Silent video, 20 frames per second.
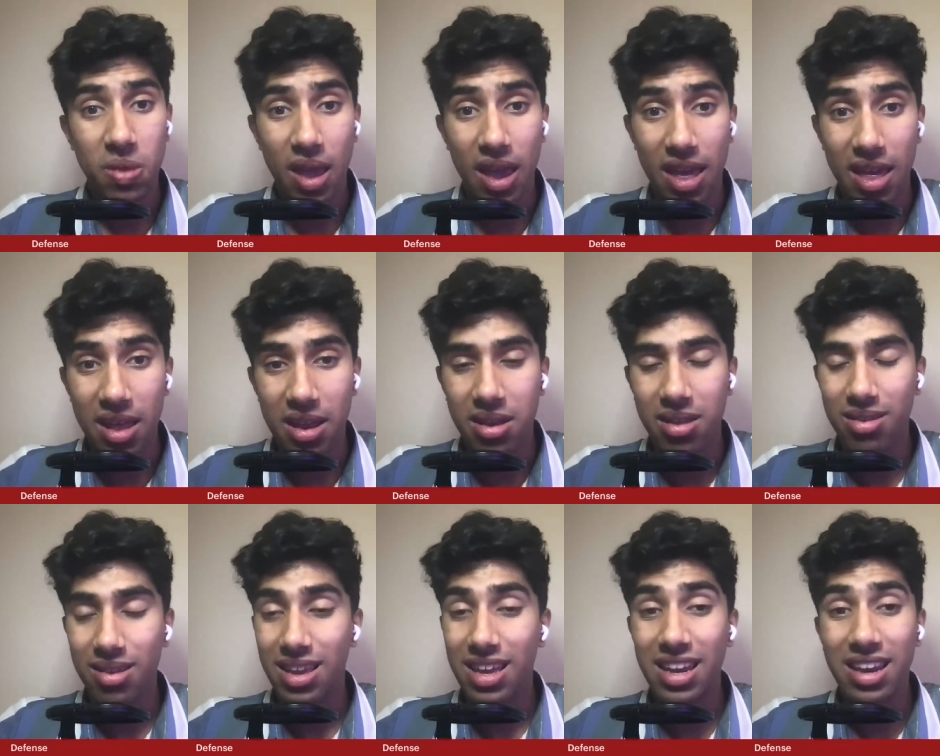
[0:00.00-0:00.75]

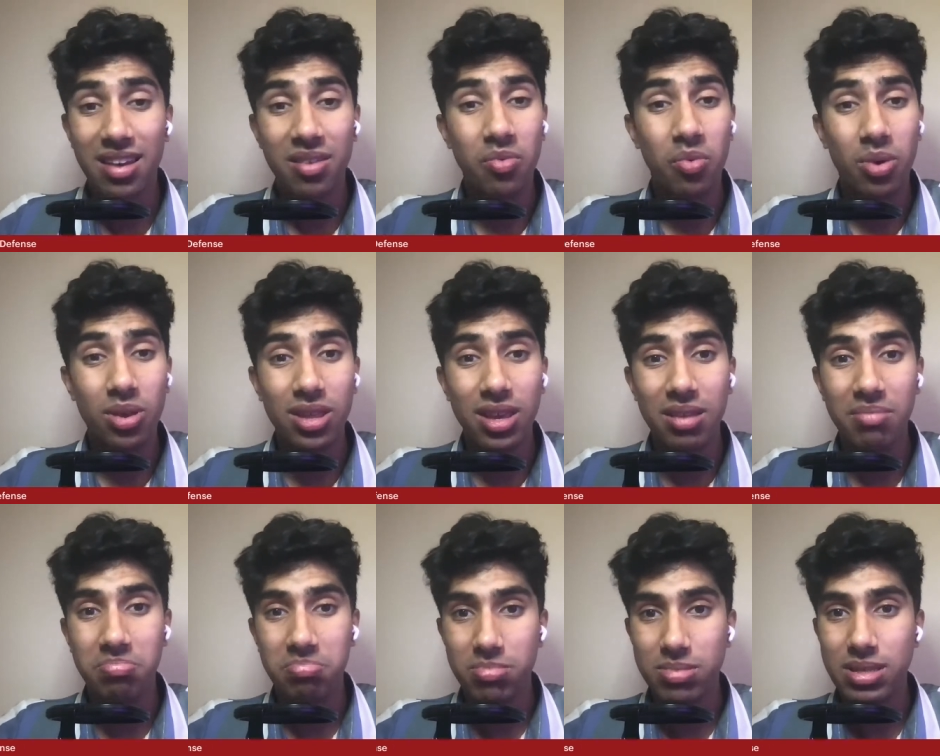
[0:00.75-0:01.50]
And he didn't
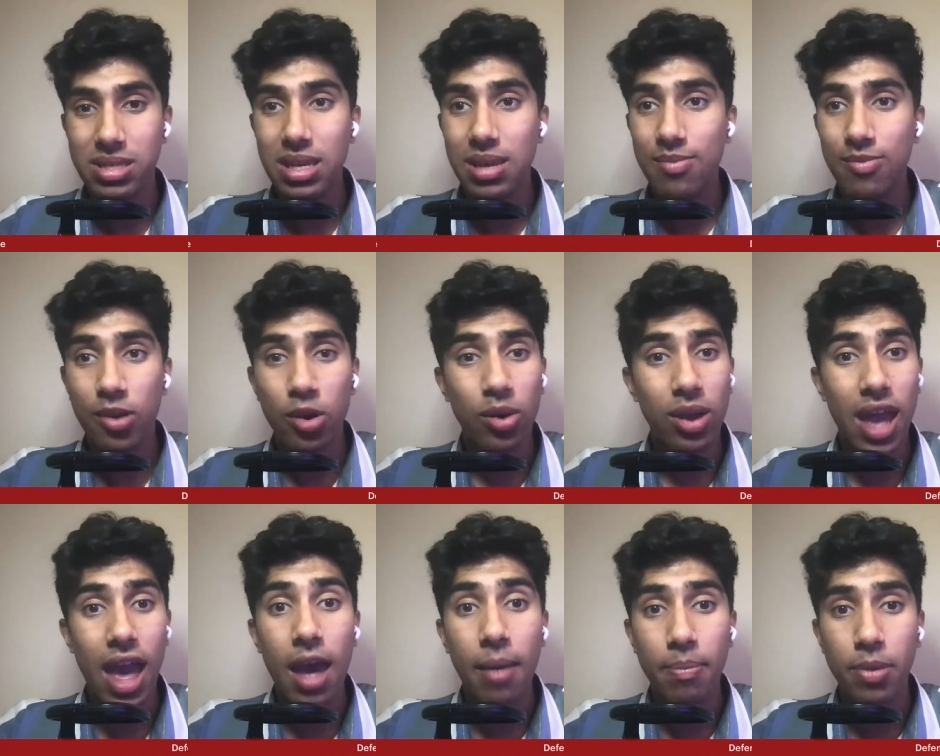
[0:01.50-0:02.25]
really seem
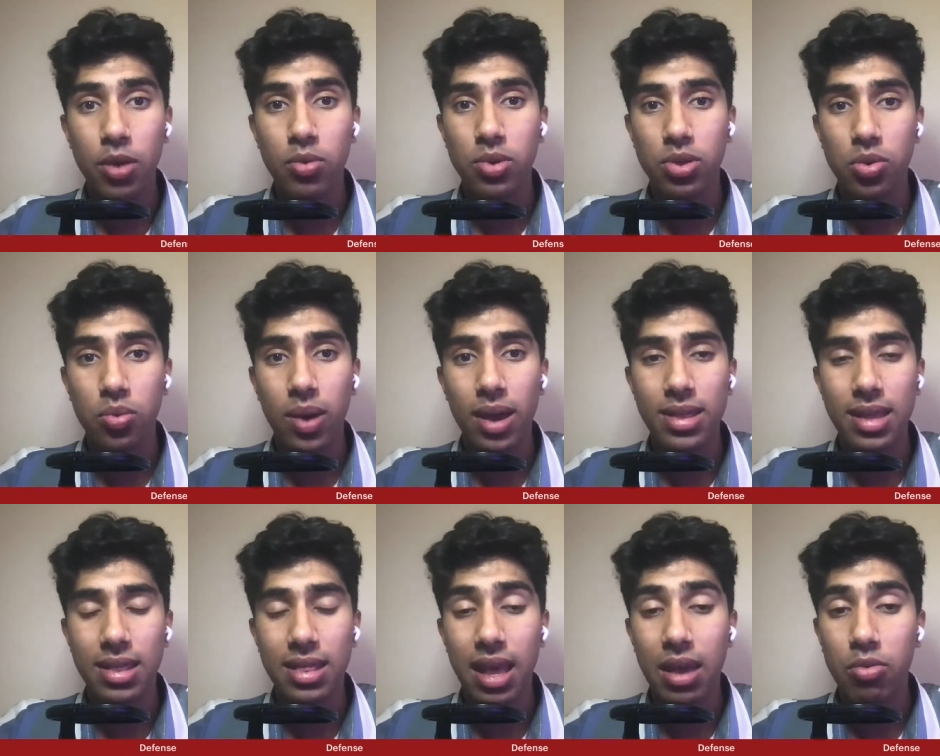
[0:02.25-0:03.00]
very happy with the
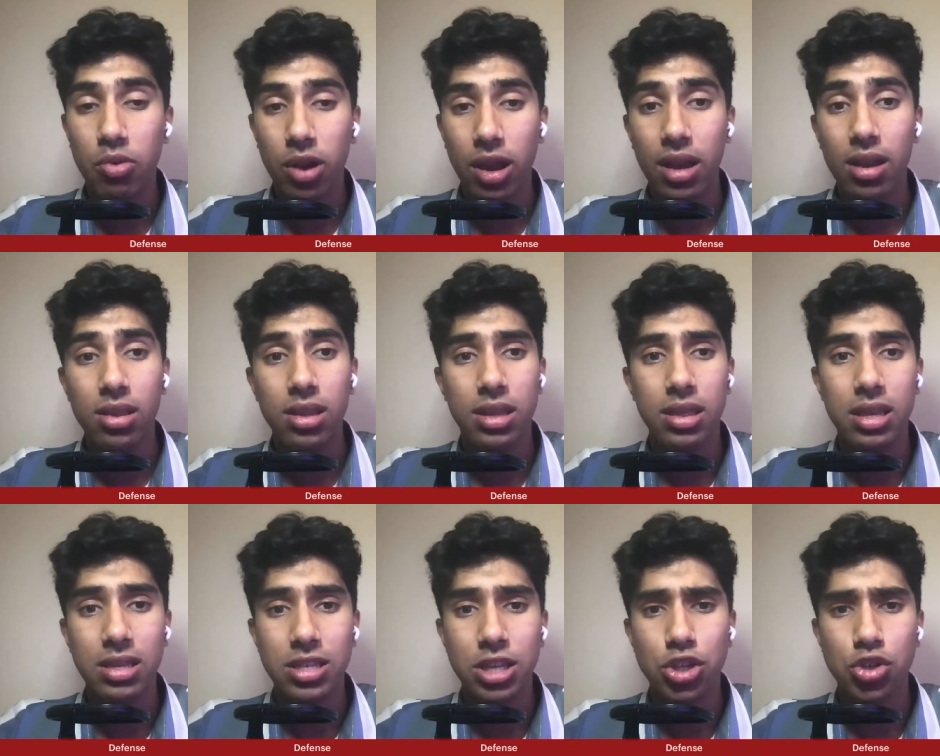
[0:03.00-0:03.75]
way that they were handling
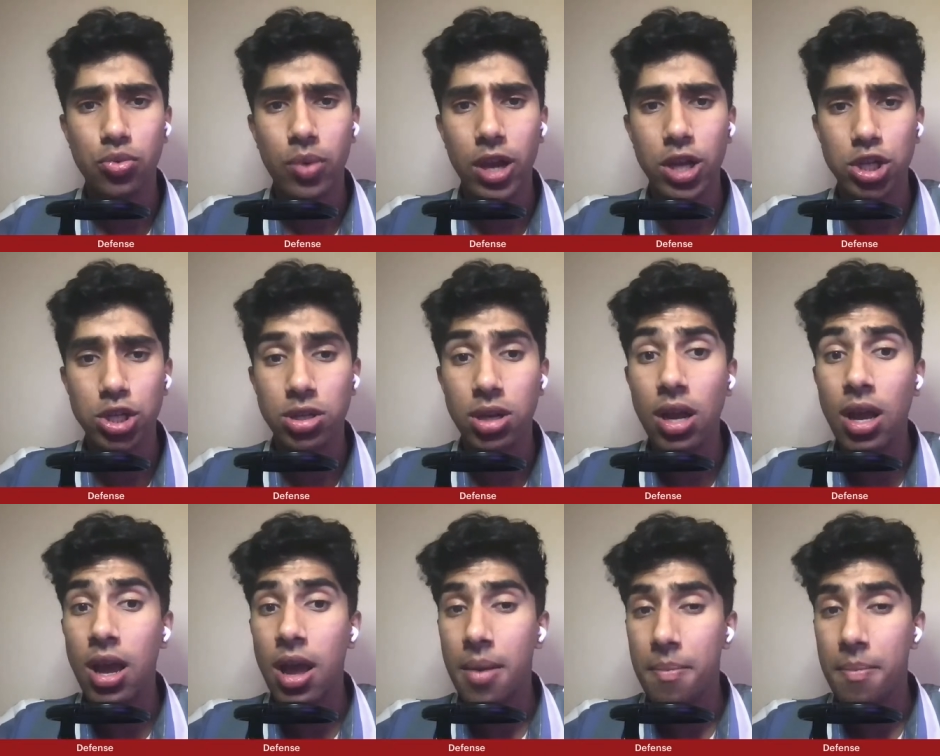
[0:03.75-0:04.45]
the situation.